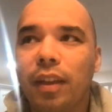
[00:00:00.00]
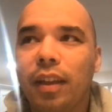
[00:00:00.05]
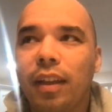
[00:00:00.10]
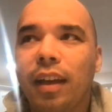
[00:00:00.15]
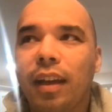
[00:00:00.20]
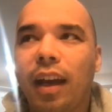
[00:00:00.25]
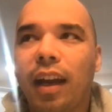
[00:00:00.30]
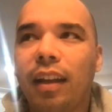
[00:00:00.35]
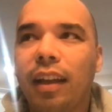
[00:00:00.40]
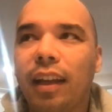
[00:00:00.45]

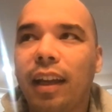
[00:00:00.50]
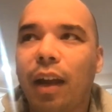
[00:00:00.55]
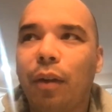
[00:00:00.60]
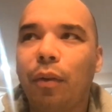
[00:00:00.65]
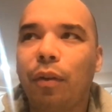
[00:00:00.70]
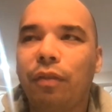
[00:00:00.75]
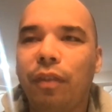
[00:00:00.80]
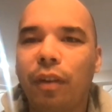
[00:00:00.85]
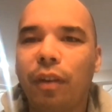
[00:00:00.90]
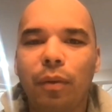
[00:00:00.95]
kind of like how
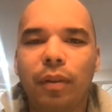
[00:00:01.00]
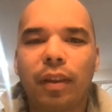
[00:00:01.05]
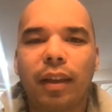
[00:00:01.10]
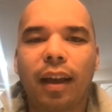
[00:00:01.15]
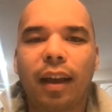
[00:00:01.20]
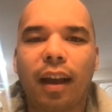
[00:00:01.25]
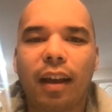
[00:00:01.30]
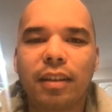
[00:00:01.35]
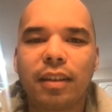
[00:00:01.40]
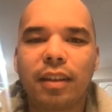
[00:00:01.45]
it felt with like
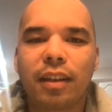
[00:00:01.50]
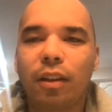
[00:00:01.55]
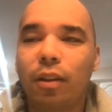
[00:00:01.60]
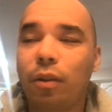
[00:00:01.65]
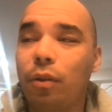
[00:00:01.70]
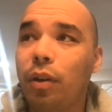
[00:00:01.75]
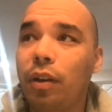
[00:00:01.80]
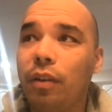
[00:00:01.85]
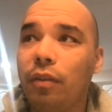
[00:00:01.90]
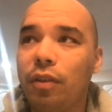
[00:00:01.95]
Oscar De La
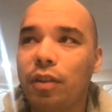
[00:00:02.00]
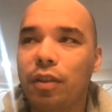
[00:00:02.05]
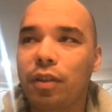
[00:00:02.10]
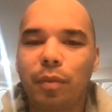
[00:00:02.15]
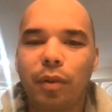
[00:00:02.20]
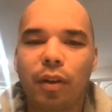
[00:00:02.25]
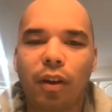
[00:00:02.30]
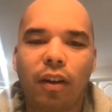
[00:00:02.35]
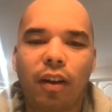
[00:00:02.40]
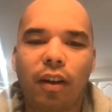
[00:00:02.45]
Hoya versus
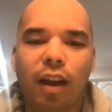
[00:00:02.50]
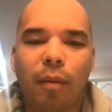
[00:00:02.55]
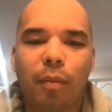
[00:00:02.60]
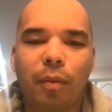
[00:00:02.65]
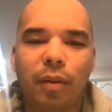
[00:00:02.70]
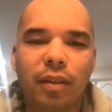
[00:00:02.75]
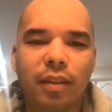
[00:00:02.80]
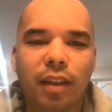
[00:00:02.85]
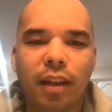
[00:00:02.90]
Bernard Hopkins.